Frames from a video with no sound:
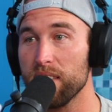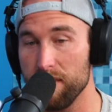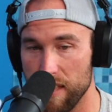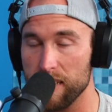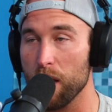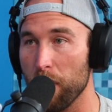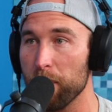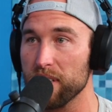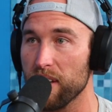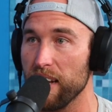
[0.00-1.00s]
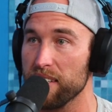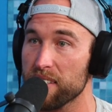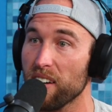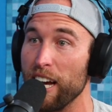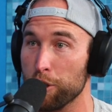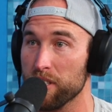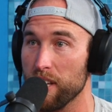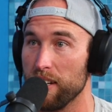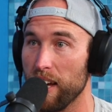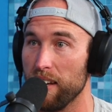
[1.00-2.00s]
this upcoming Sunday is Selection Sunday.